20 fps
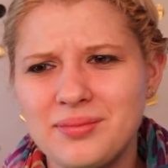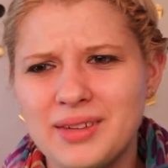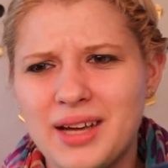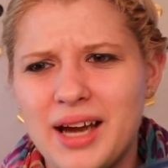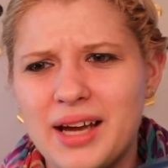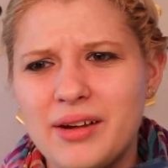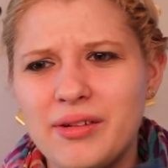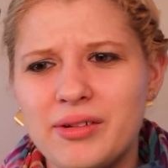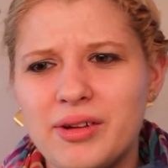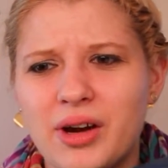
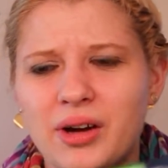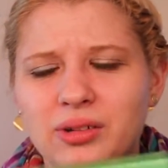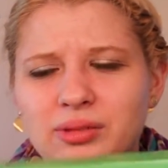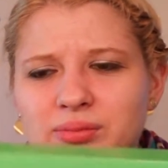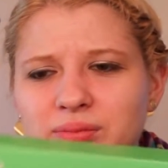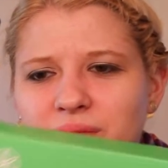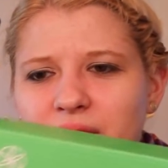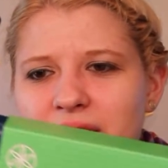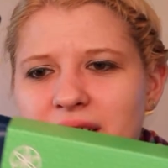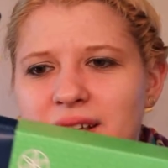I don't know,
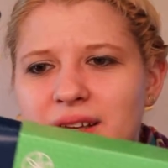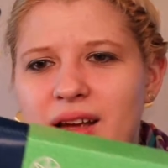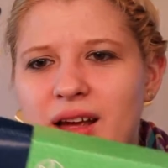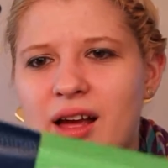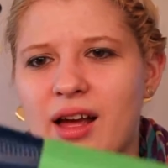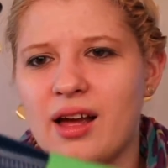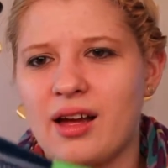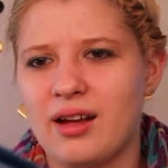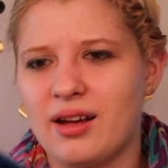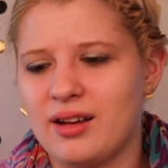like
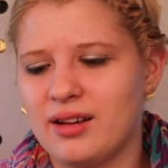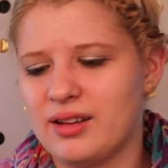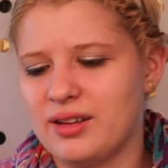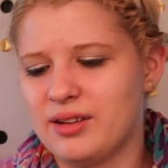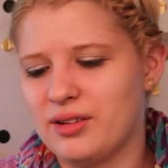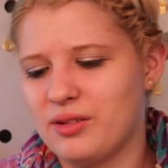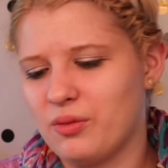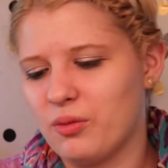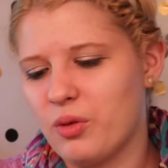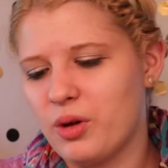
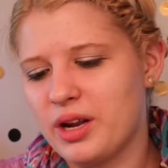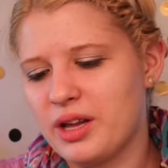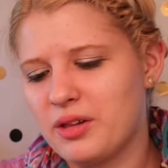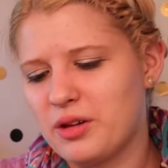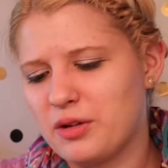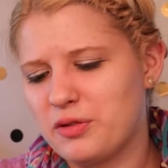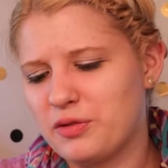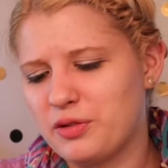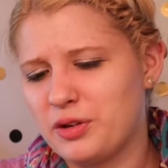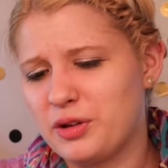what I
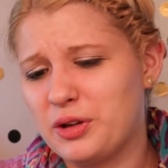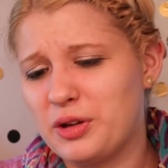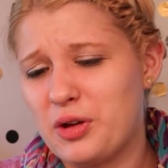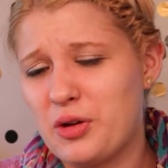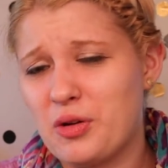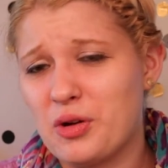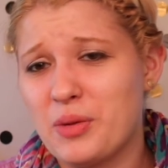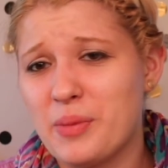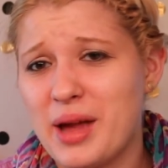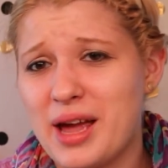look for in a
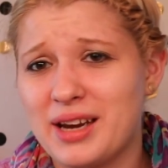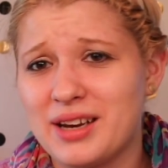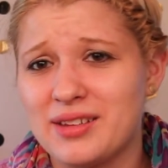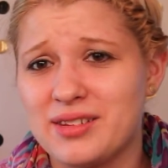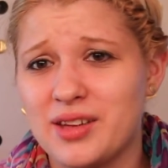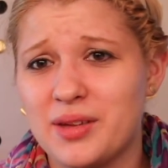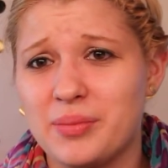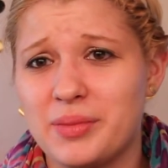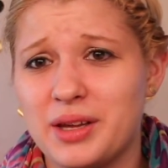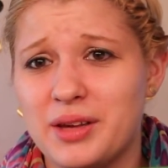yoga mat is
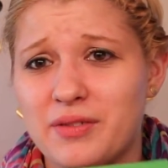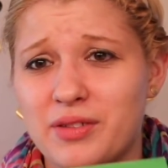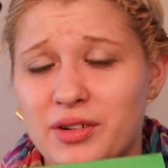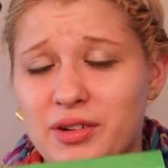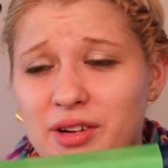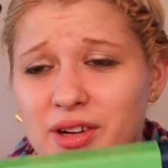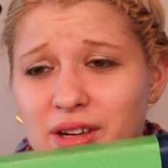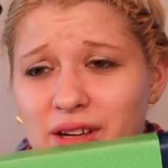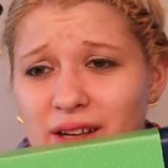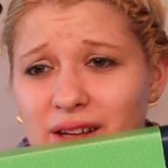something
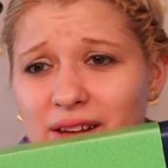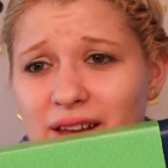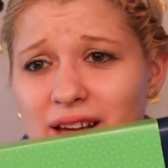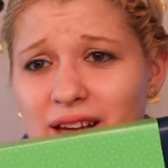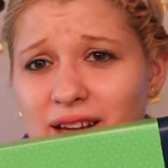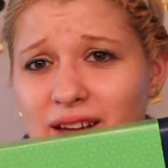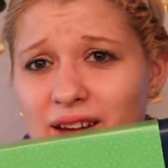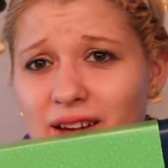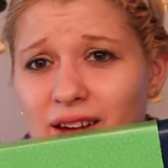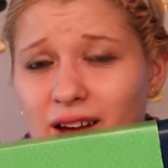very
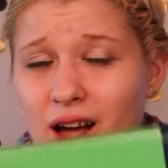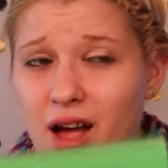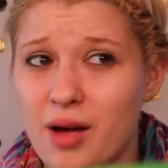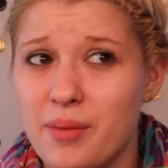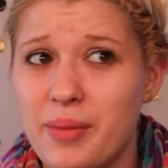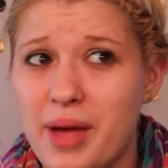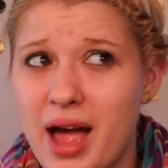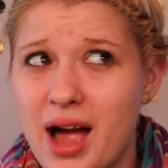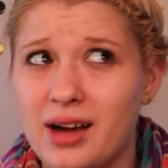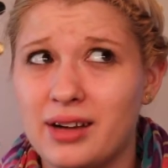like
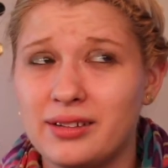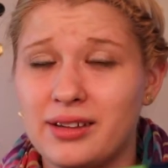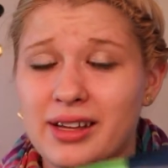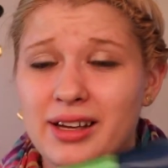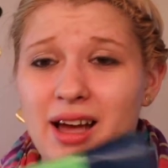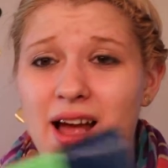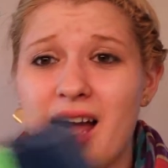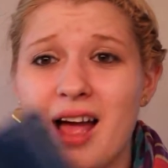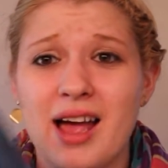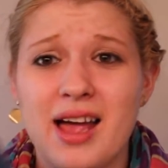compact.
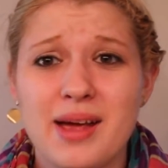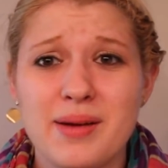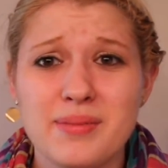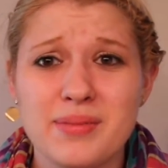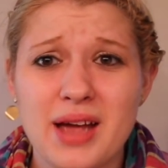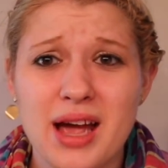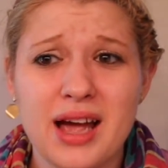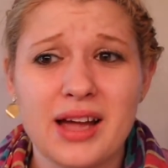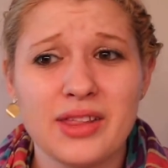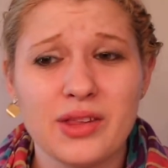Like I am
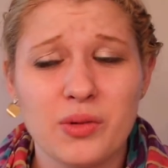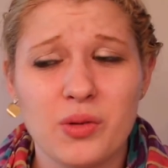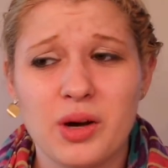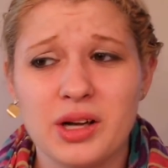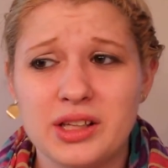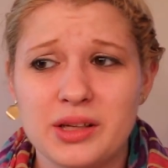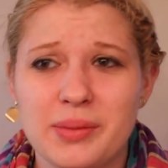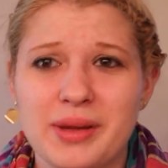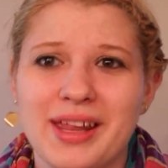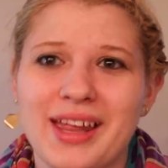not the
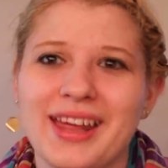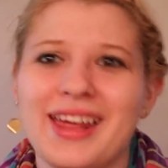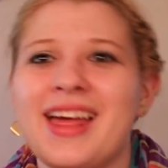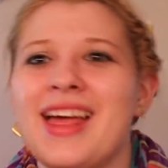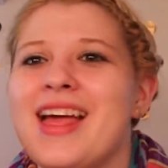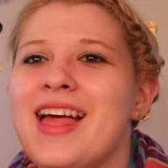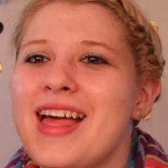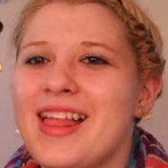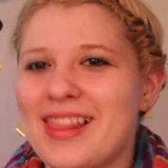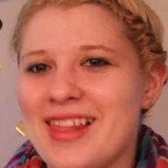one to be like,
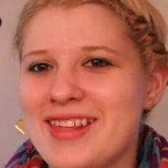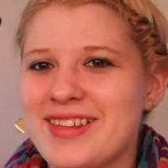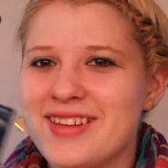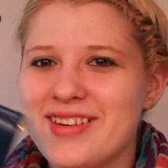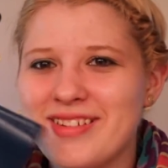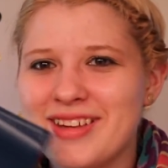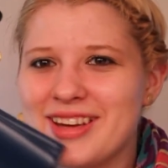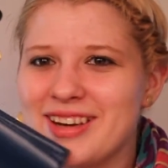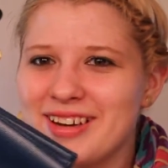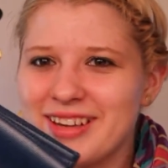let's
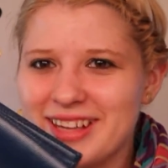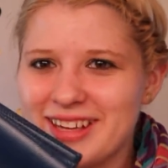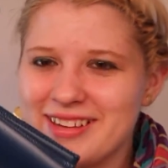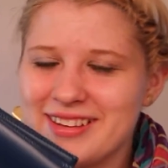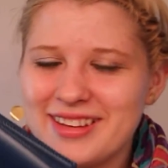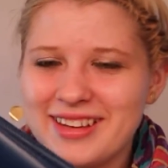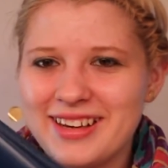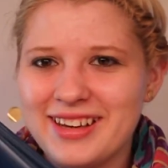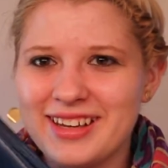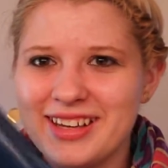go get our
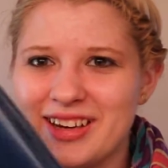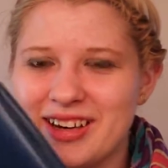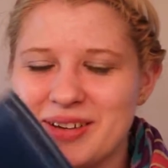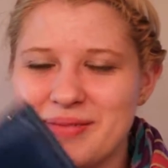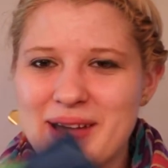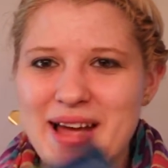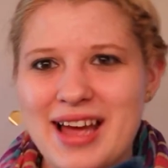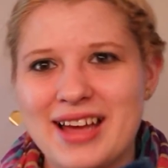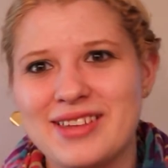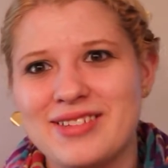cute little yoga
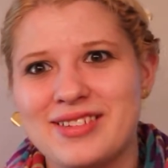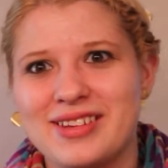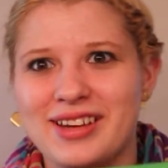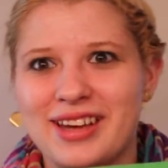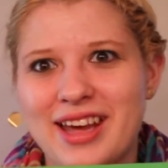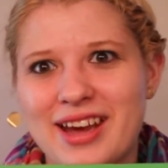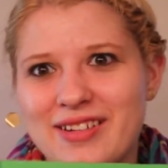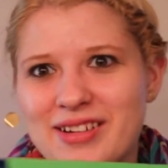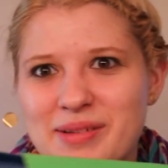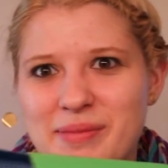mats with our
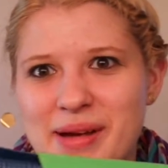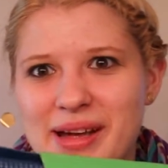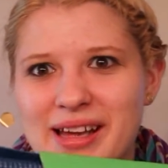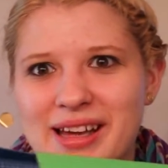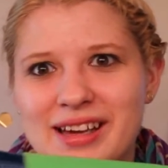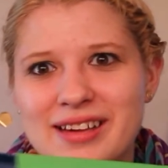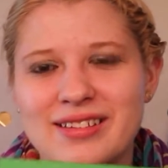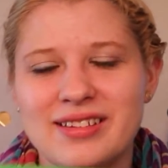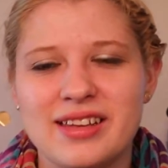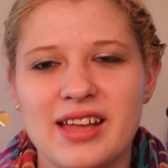carry
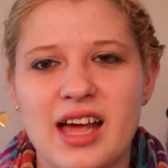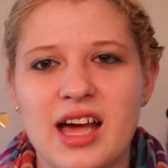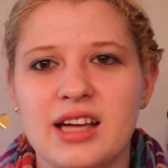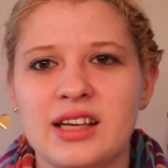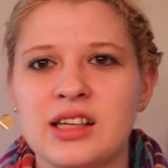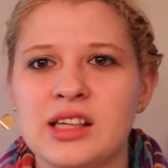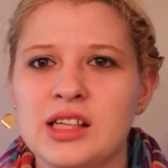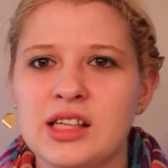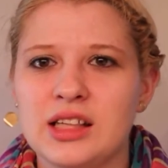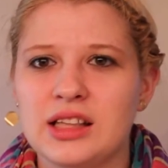bags and
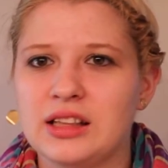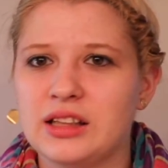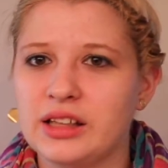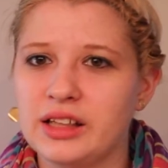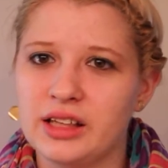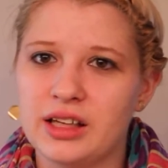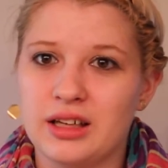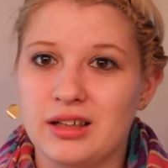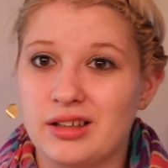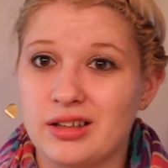that.
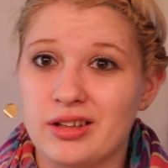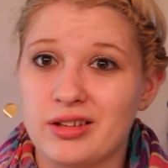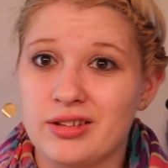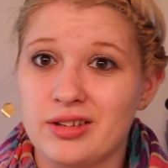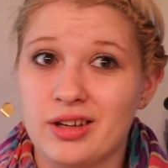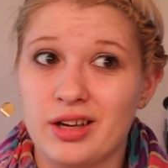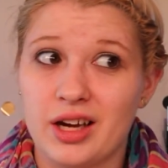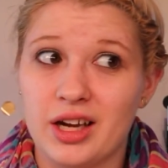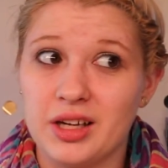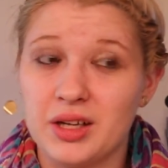Like, honest
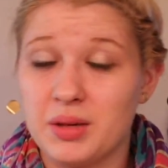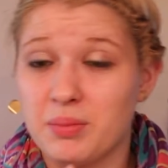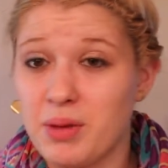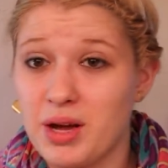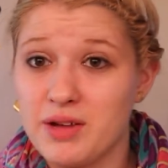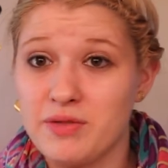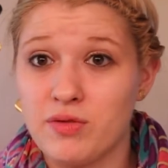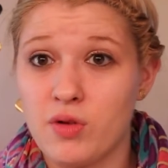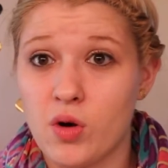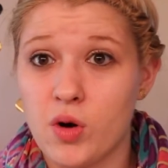to God,
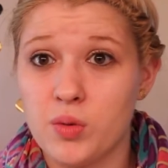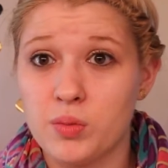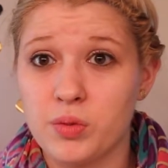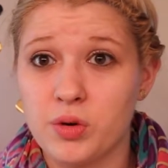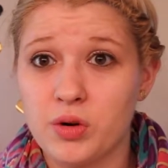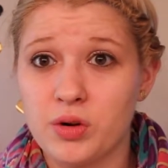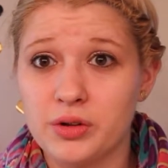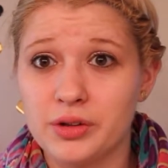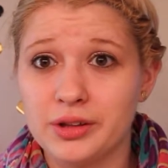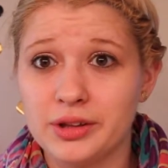my foam
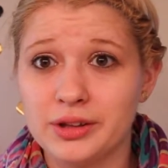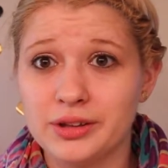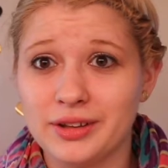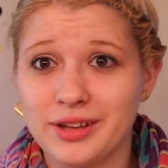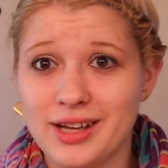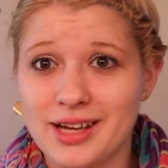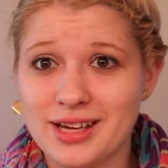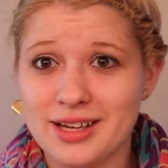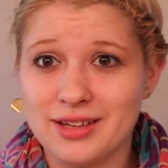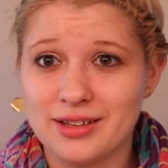roller
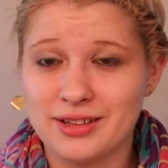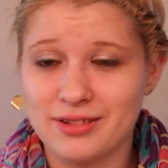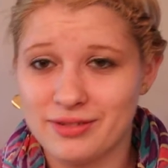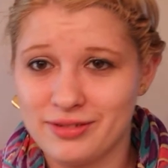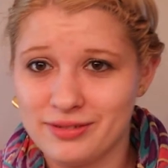like